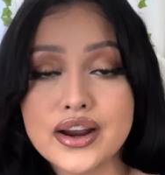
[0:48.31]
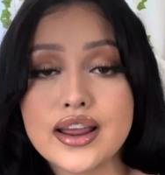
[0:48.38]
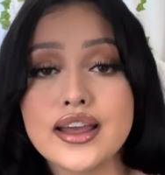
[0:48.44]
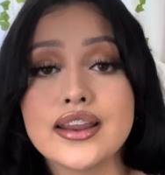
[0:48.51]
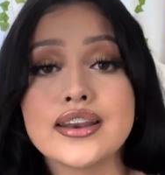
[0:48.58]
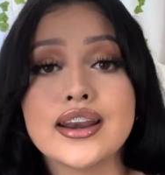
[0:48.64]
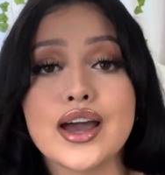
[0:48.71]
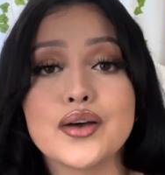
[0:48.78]

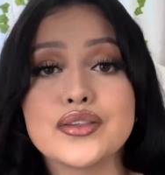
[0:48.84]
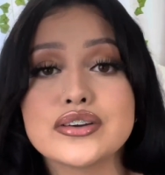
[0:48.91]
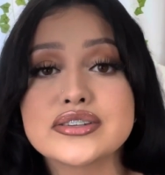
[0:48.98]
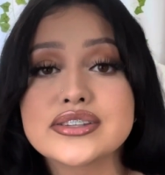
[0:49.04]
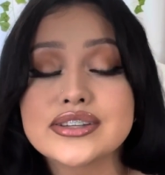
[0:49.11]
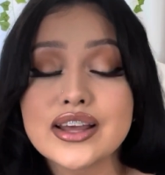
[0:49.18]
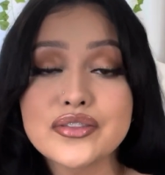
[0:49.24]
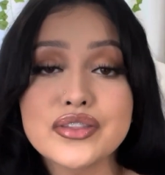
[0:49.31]
And now there's
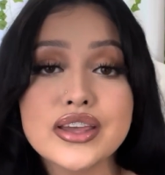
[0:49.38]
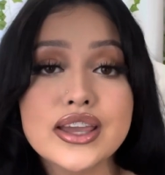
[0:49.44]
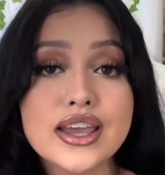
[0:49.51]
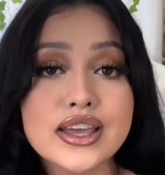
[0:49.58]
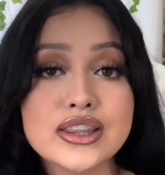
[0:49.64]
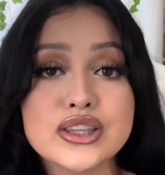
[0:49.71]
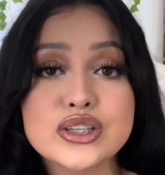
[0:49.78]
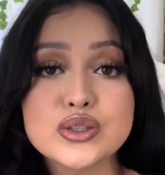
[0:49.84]
nothing
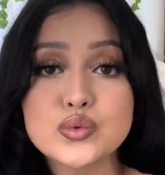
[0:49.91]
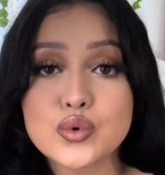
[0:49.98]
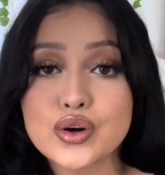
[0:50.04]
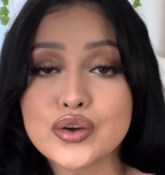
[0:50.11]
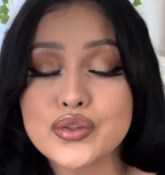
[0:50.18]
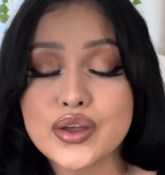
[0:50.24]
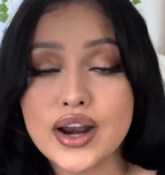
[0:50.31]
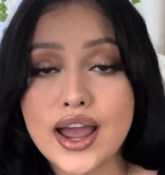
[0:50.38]
in this
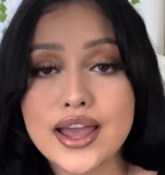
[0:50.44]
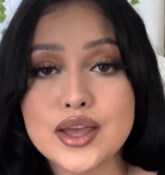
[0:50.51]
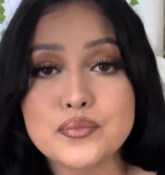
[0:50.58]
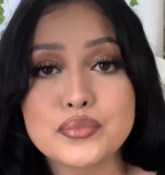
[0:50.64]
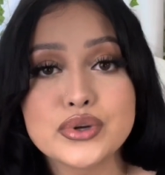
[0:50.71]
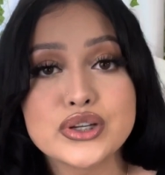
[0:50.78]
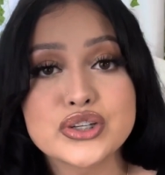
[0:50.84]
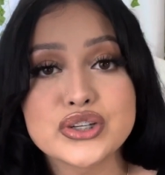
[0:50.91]
world that I
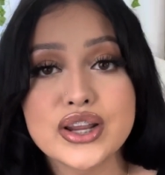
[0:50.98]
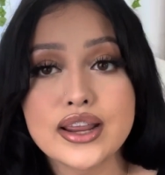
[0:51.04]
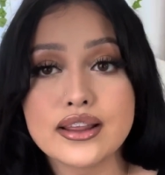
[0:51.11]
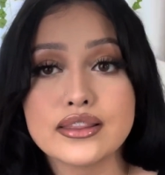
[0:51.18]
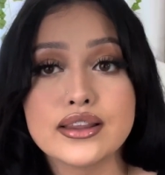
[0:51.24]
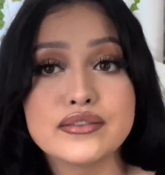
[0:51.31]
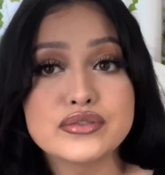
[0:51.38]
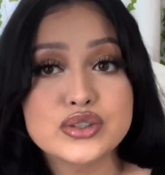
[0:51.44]
appreciate and
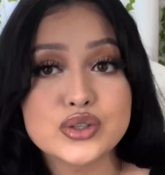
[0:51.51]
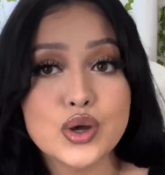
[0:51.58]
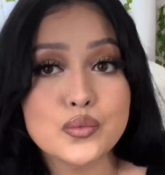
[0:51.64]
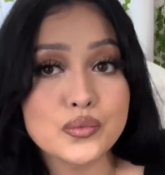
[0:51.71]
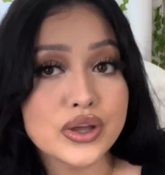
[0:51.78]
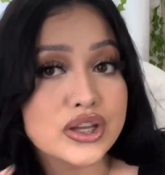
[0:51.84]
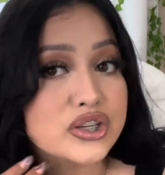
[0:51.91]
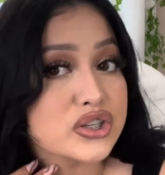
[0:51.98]
love so
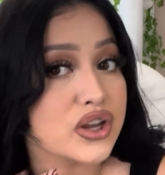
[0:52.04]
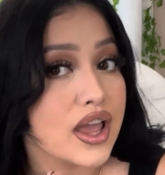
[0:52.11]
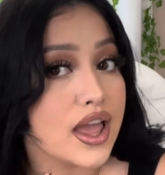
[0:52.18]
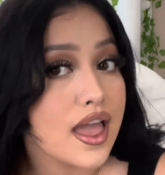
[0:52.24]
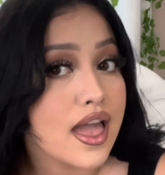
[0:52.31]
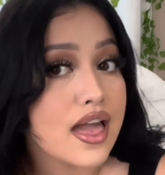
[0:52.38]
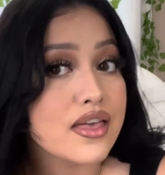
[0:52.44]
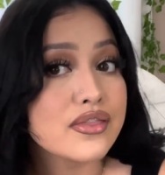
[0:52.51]
much
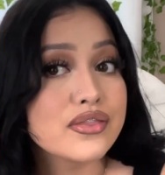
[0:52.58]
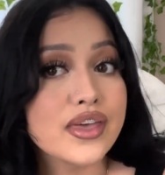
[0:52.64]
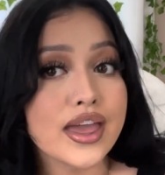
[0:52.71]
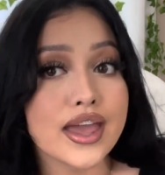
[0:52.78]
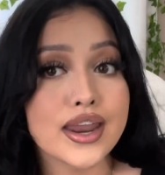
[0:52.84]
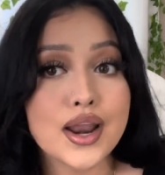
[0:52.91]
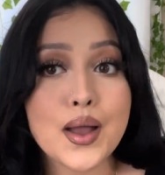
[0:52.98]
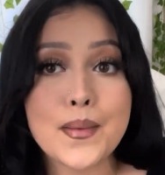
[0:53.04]

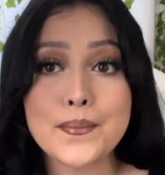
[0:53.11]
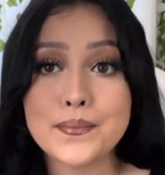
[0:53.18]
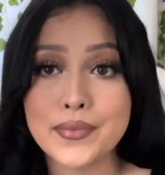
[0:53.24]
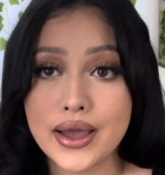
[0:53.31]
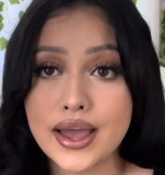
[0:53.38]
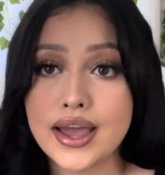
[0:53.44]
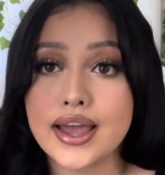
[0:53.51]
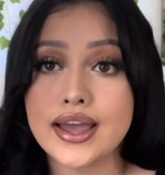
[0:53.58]
than
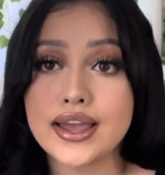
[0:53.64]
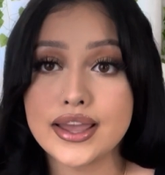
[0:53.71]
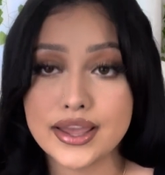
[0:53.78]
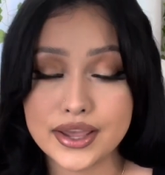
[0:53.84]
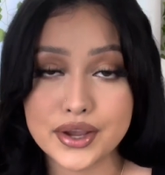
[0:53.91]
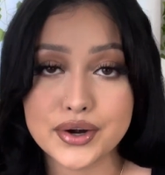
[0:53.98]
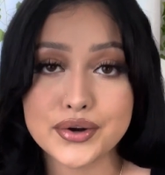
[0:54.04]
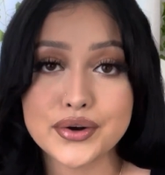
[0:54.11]
my
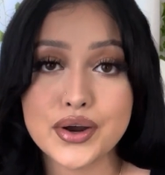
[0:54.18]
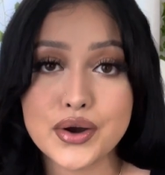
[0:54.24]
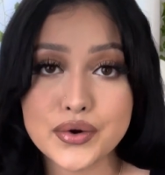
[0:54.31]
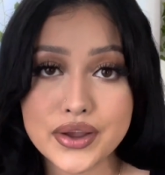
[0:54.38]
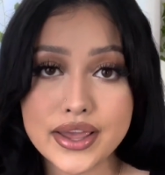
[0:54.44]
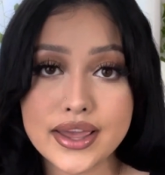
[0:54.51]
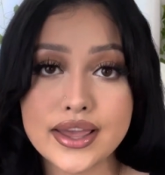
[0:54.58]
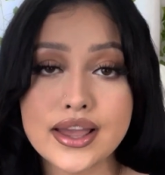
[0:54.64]
hair,
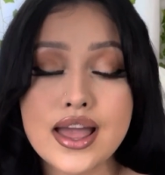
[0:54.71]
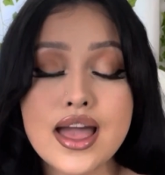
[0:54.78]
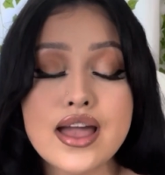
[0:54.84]
okay?